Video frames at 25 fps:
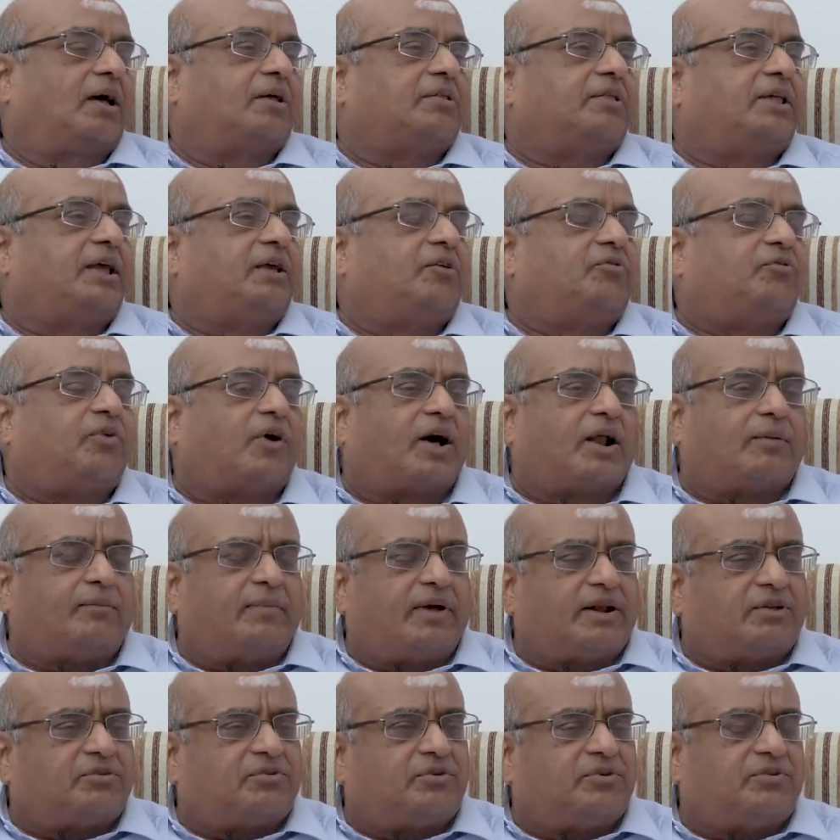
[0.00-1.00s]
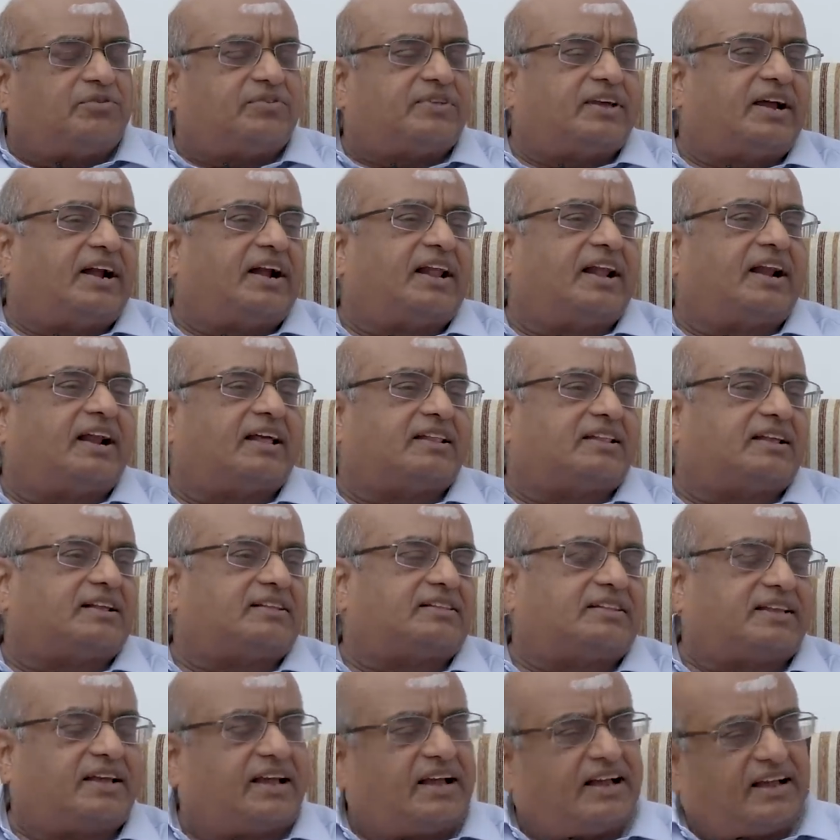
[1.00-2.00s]
The farmer suicide, another
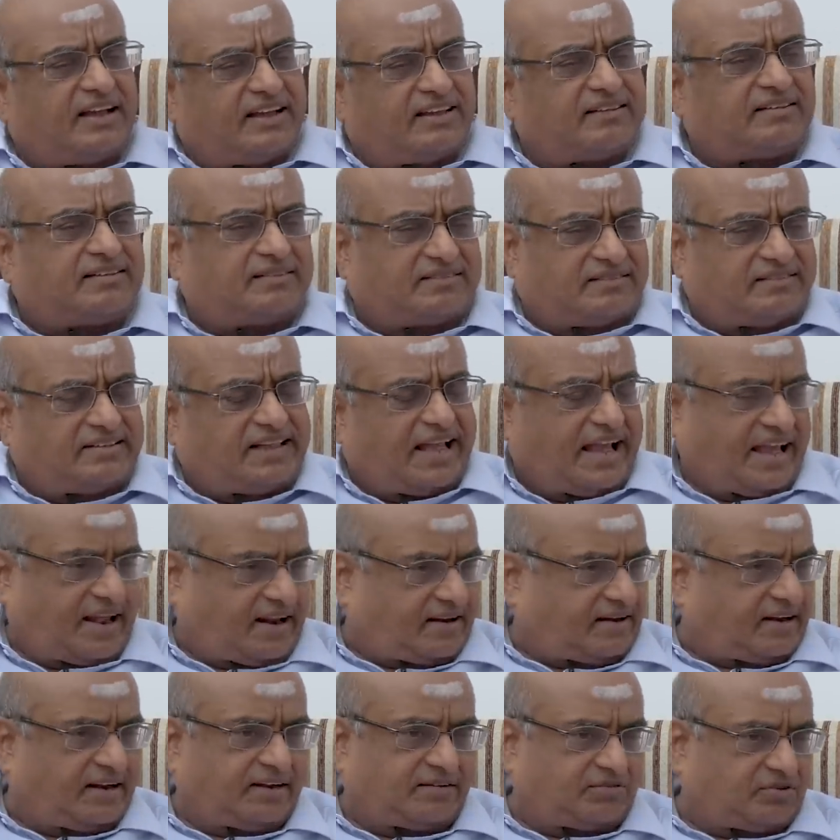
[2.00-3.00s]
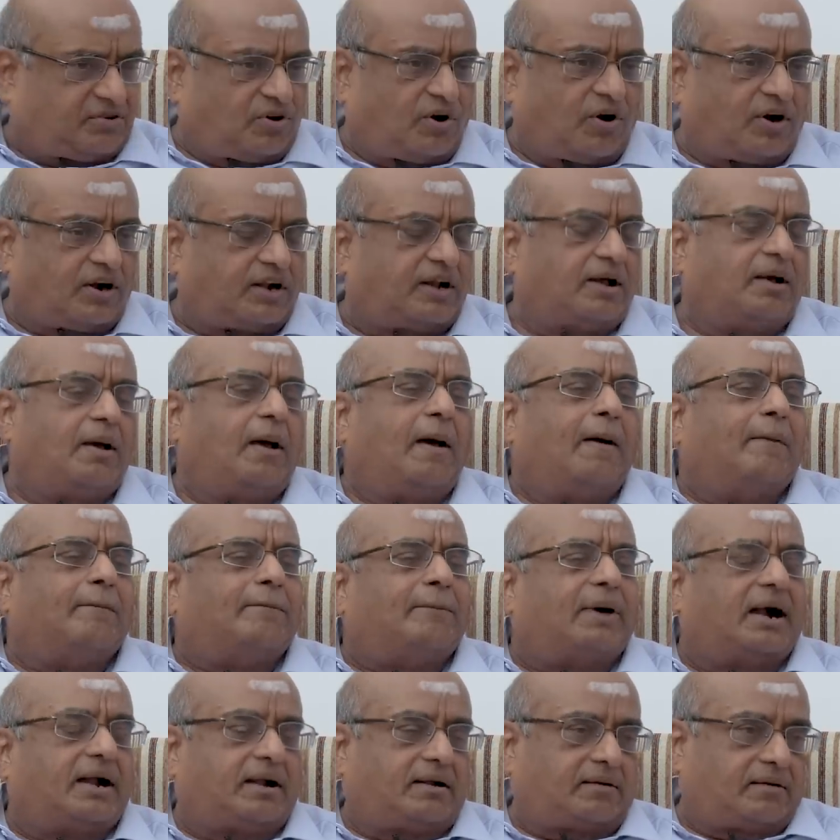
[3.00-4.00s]
thing, is there. It's not,
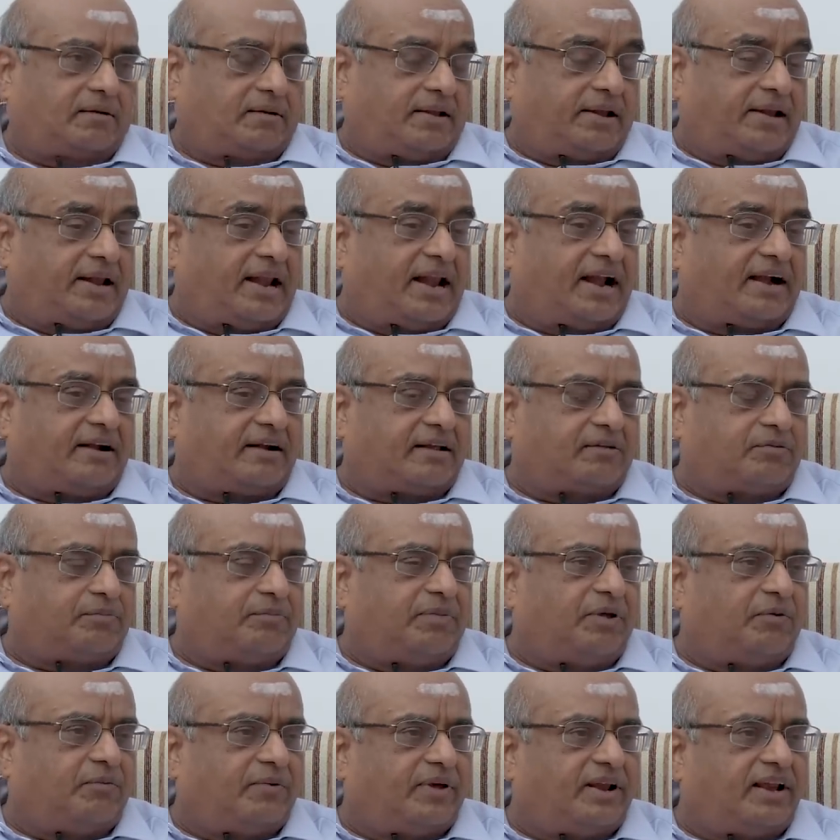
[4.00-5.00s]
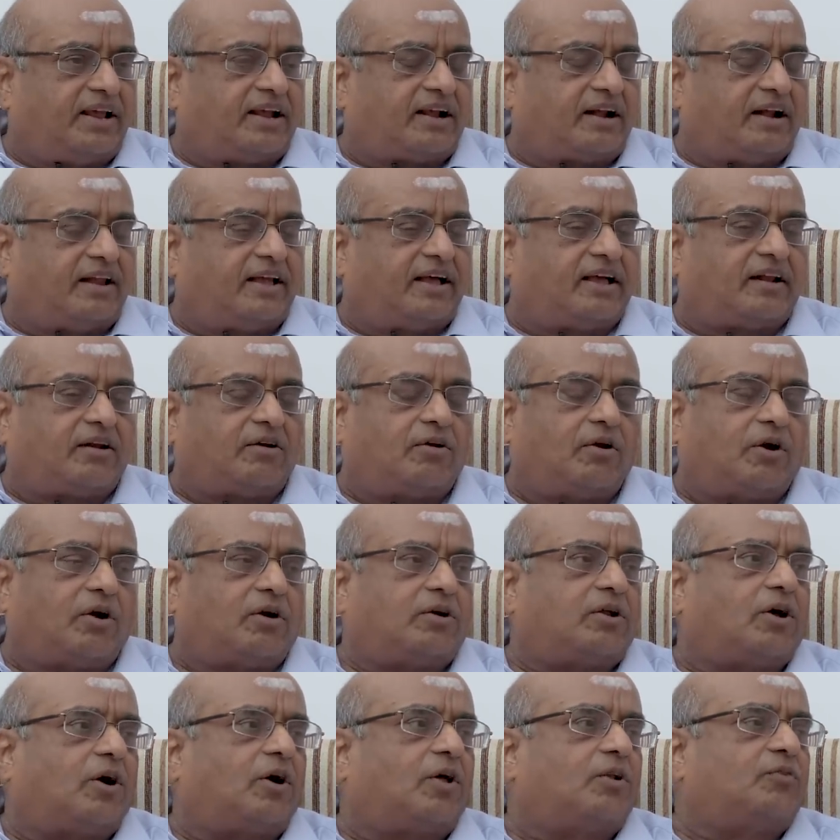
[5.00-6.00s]
but let us be very clear,
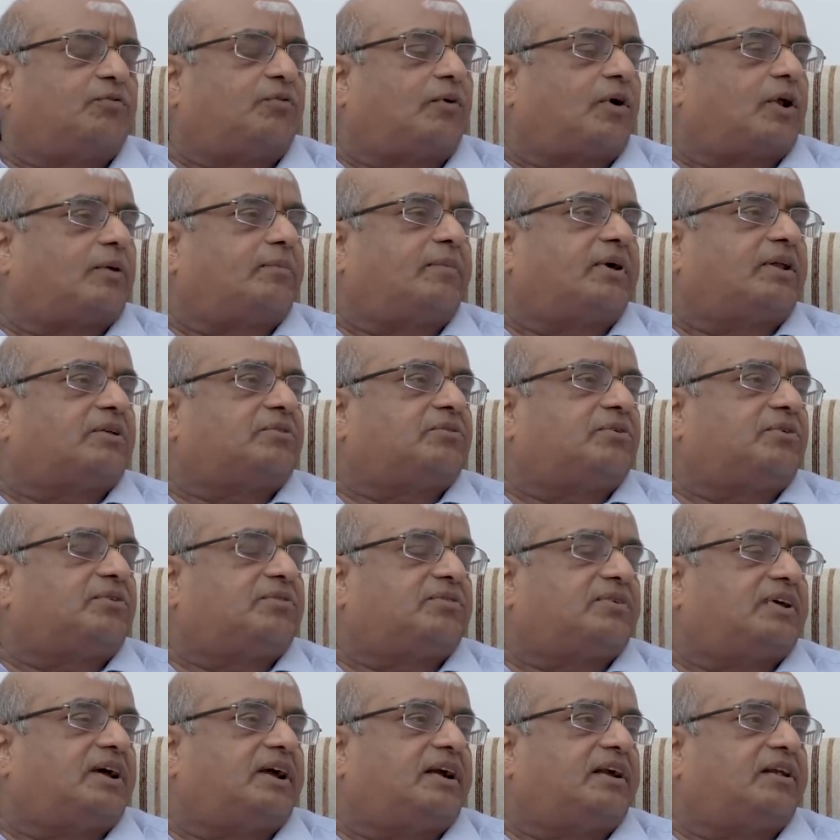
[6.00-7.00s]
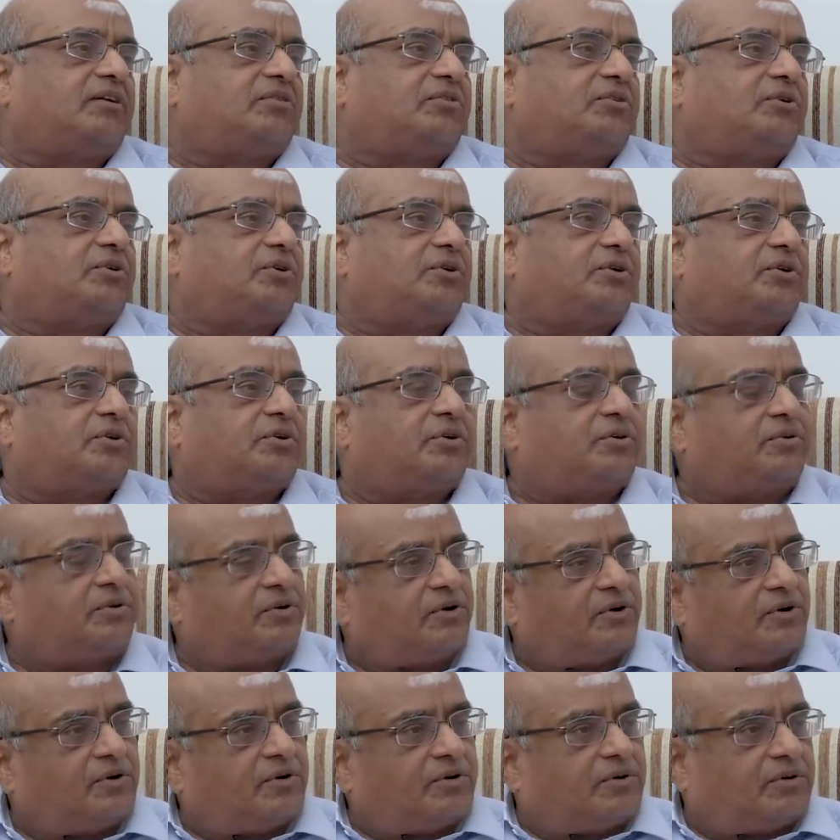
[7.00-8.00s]
not all farmer suicide is due to
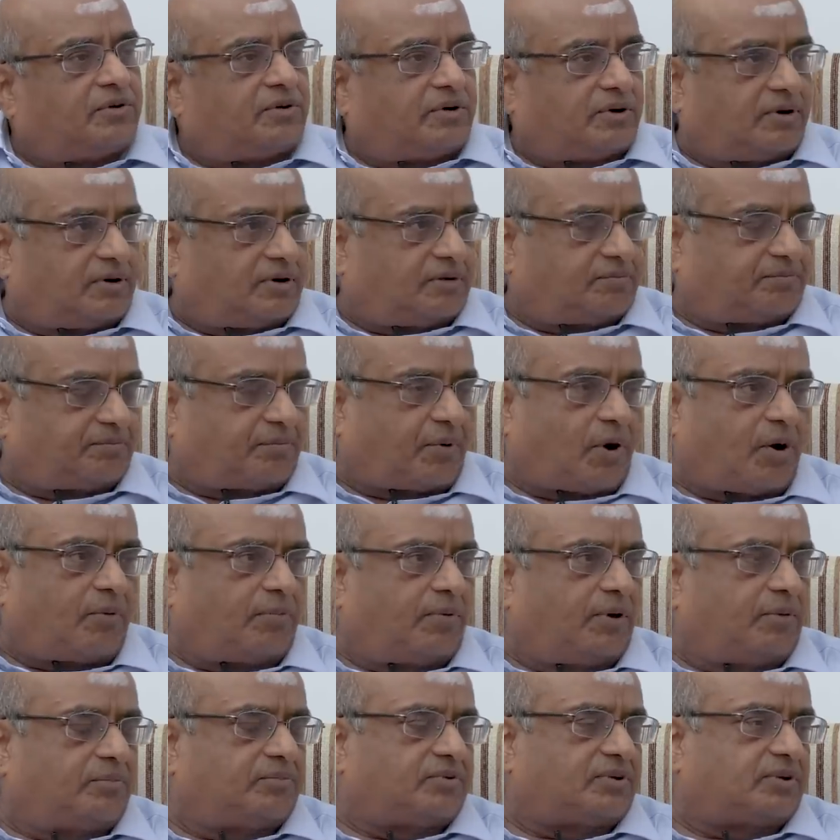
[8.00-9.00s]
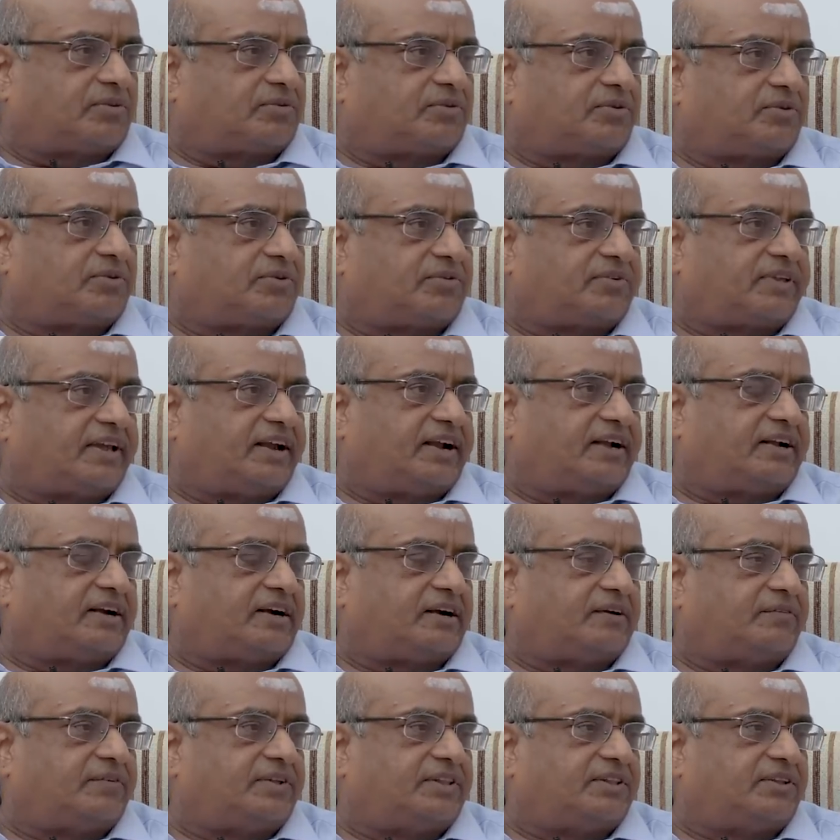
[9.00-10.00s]
problems
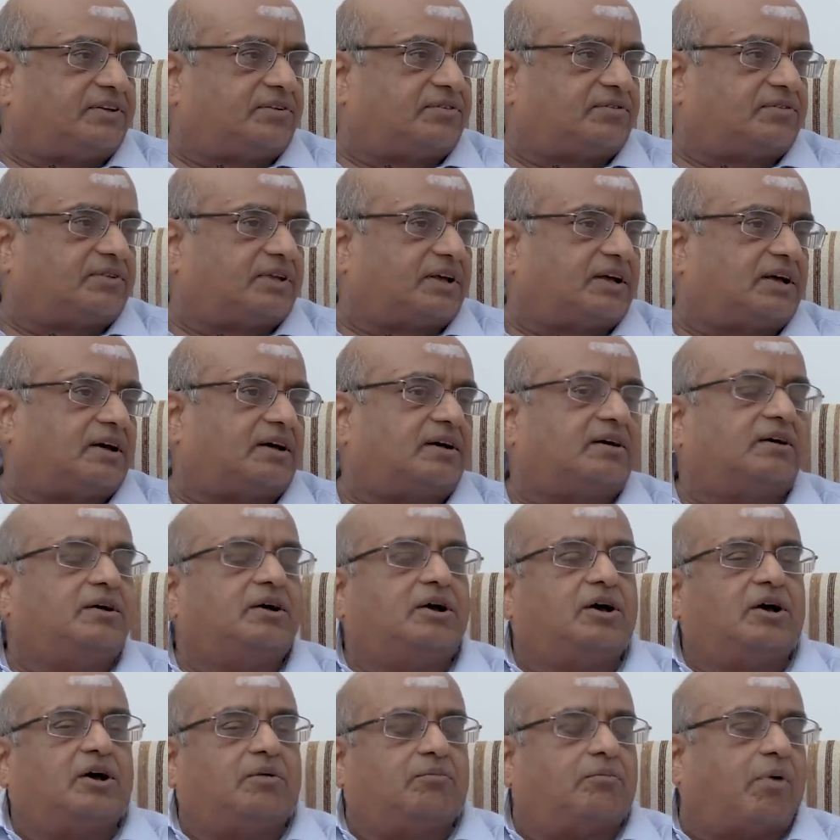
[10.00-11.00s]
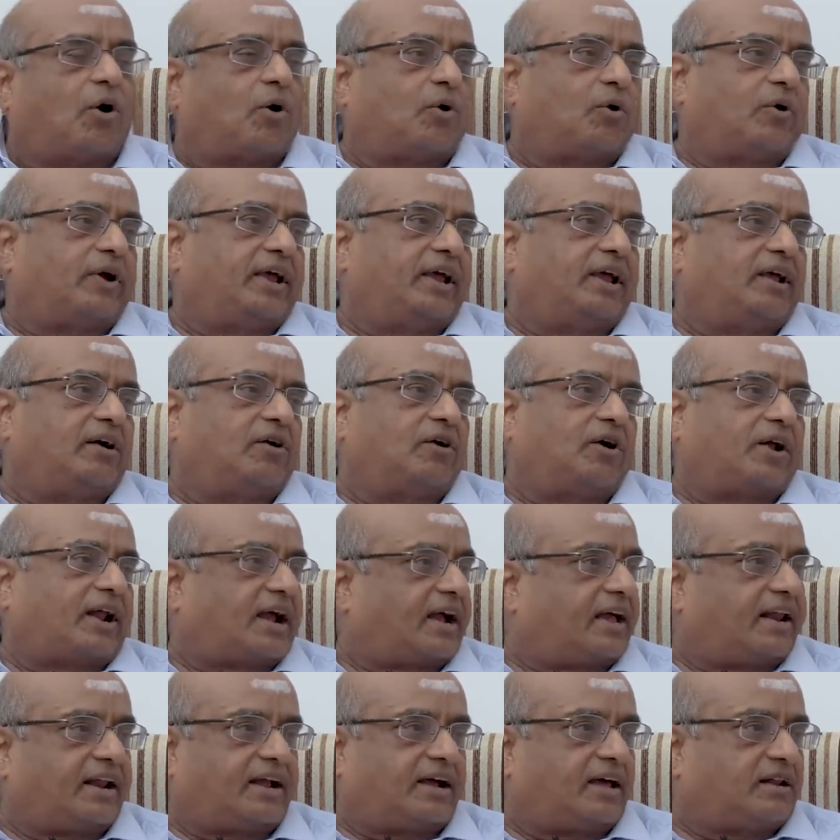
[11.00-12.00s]
associated with this borrowing or
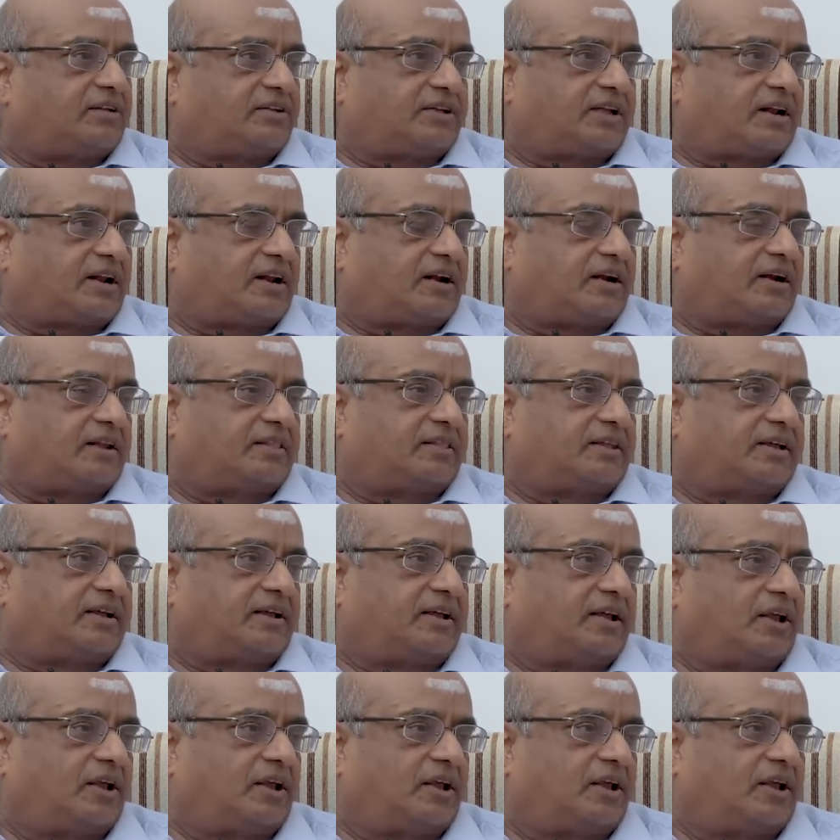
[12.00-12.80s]
agriculture or anything.